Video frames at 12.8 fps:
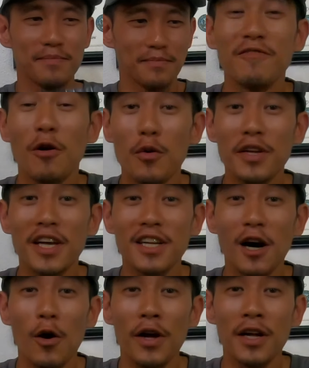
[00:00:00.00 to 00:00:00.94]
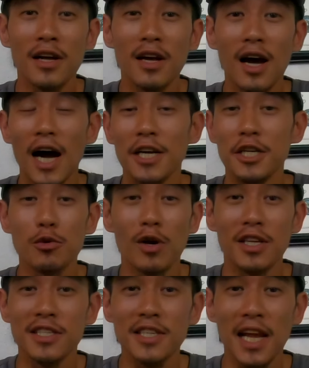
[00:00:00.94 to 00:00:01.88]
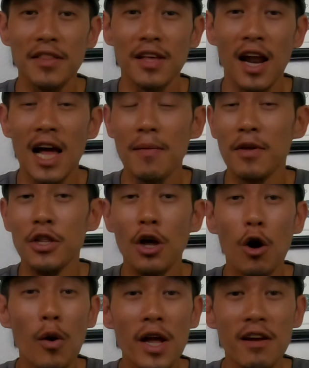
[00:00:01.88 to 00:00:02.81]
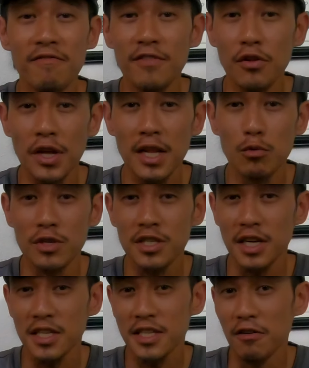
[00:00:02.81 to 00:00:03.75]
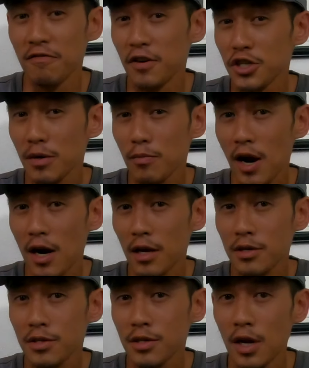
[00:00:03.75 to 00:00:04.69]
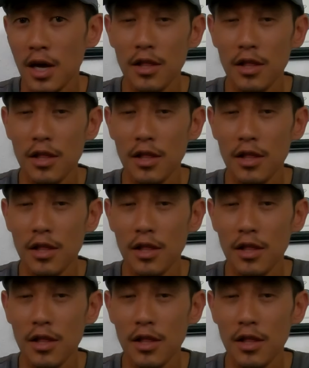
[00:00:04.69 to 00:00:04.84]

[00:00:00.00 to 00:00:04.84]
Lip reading: Before we get going, I just want to state that I am in no way affiliated with Sixgill fishing products.